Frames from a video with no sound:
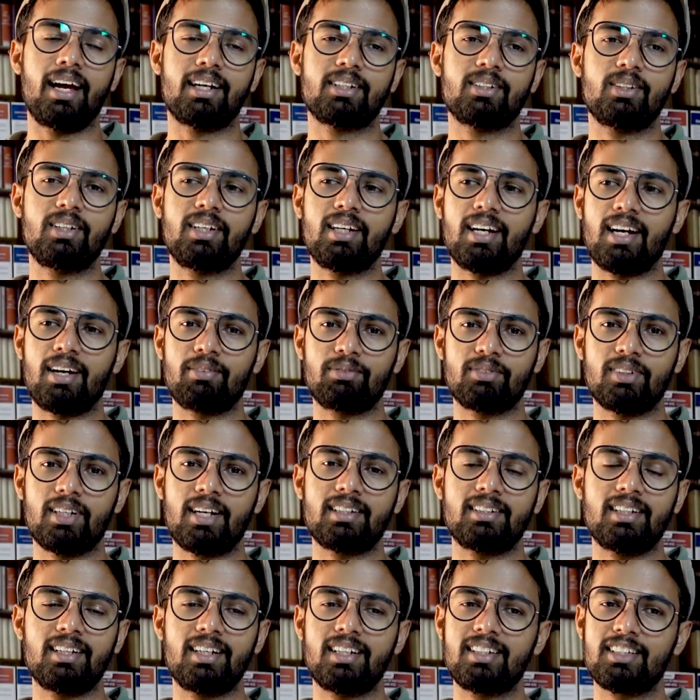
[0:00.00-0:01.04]
Actually, after
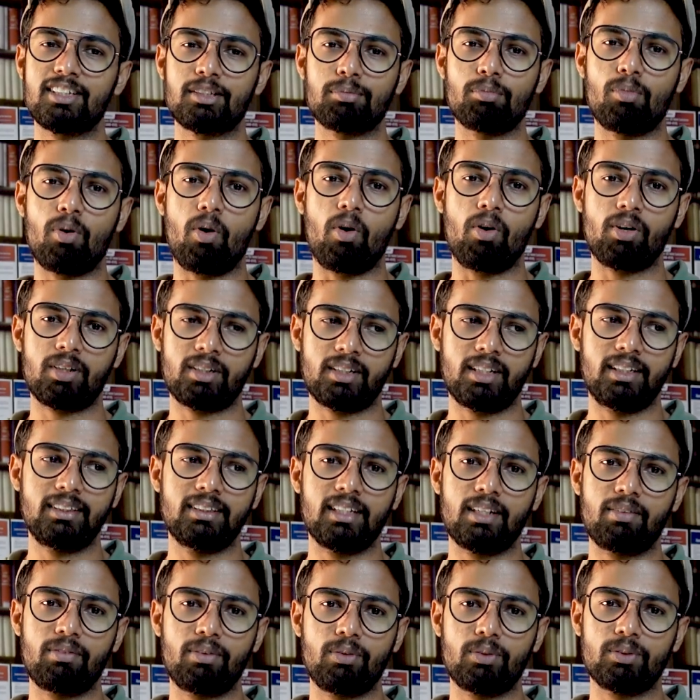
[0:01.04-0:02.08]
attending mock
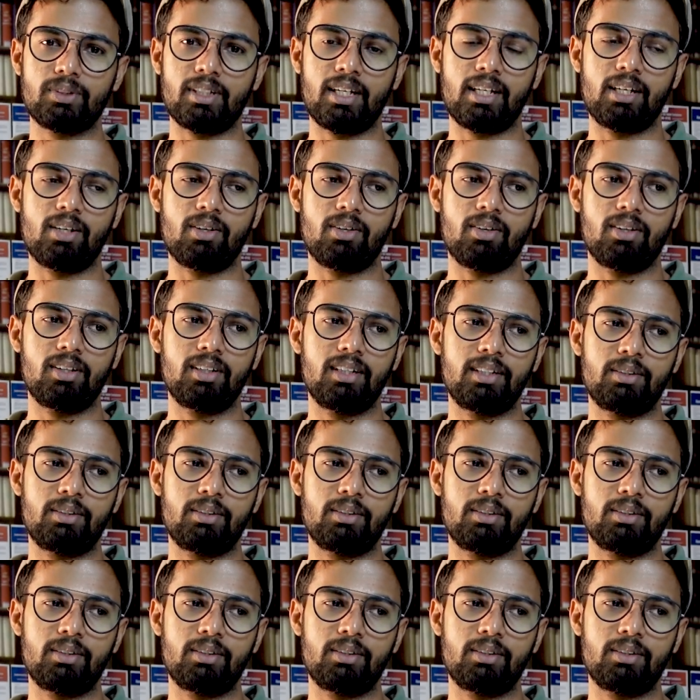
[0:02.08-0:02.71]
interviews and all,